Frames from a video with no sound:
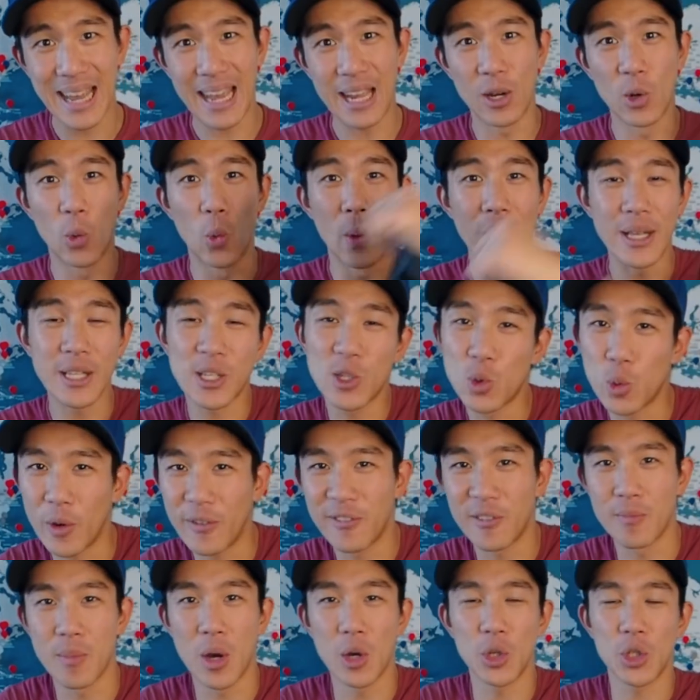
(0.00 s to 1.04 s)
in one
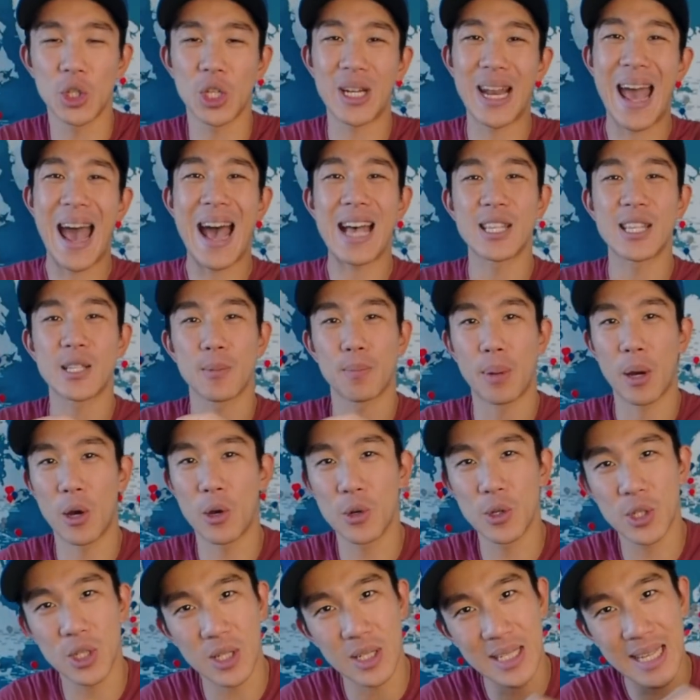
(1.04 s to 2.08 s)
swift motion, as
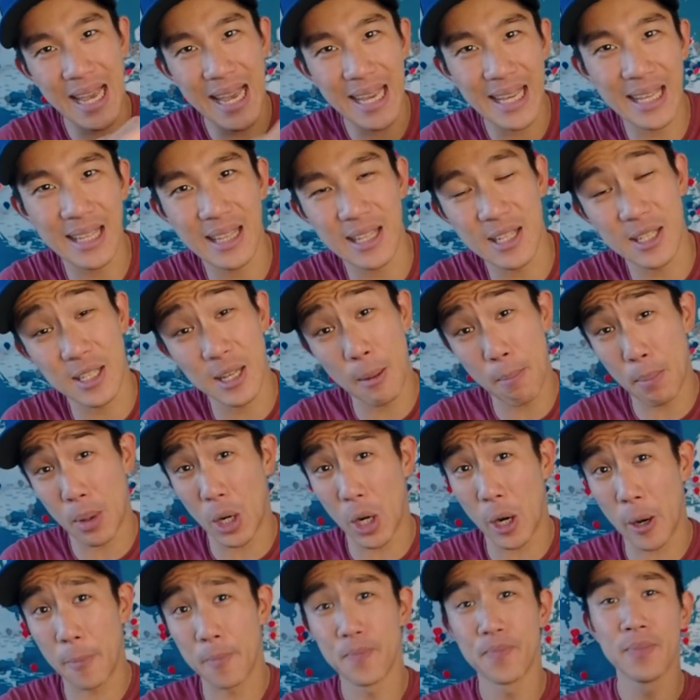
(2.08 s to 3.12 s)
opposed to taking the
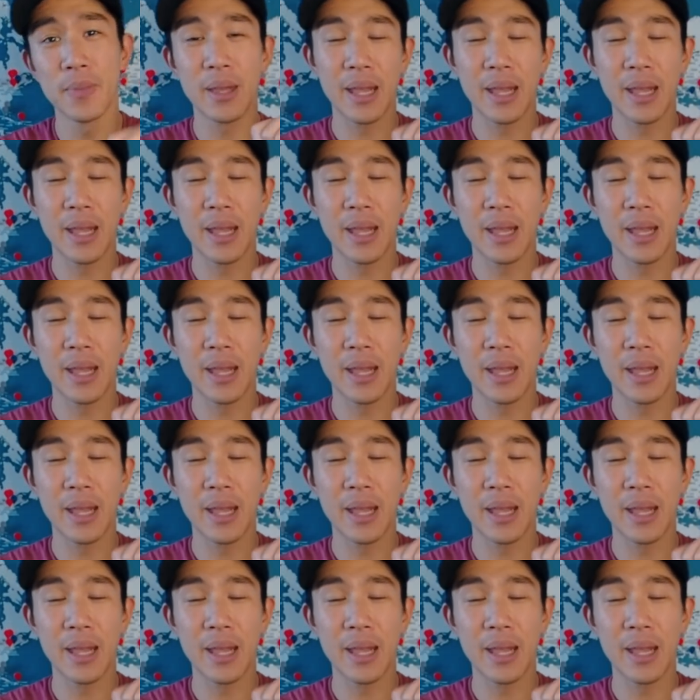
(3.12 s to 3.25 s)
zipper